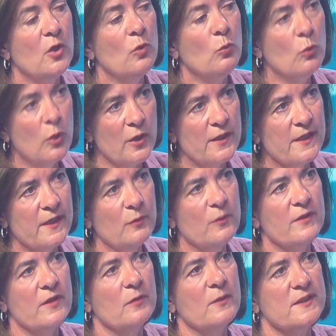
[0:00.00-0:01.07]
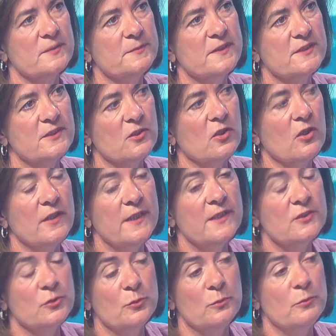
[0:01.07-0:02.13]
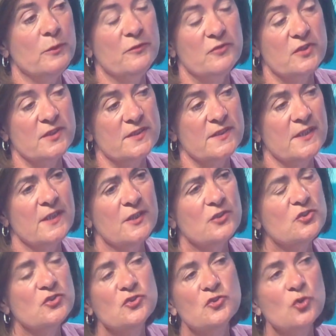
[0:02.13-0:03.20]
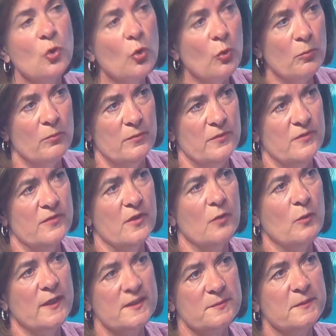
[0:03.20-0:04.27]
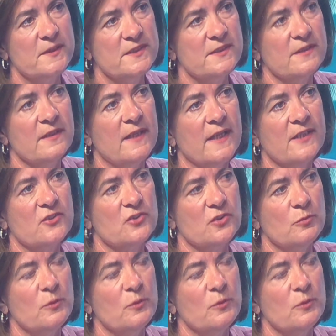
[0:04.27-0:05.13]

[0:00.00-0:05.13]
working with our Westminster colleagues, we've just stormed a Westminster election.